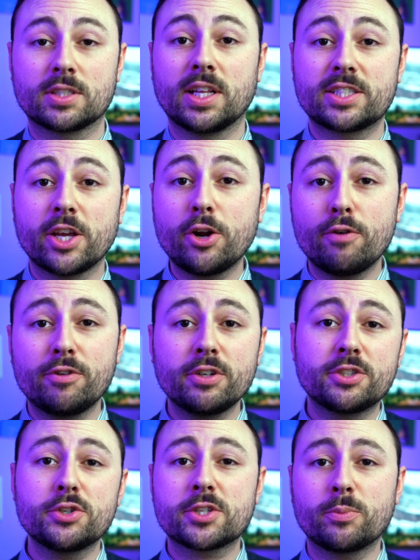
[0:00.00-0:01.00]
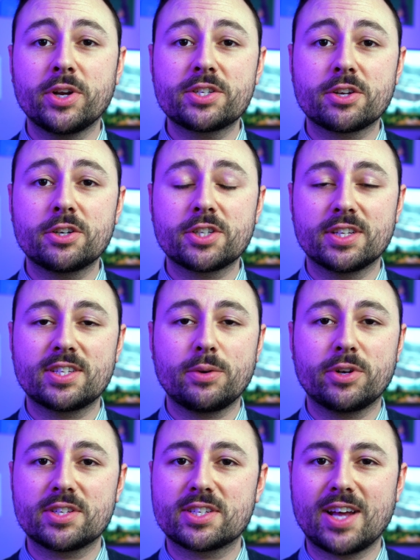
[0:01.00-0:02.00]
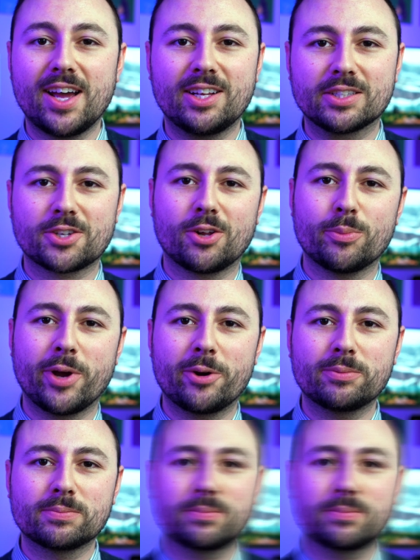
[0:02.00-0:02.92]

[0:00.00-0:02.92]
So let's head over, do some research, and see what his style is all about.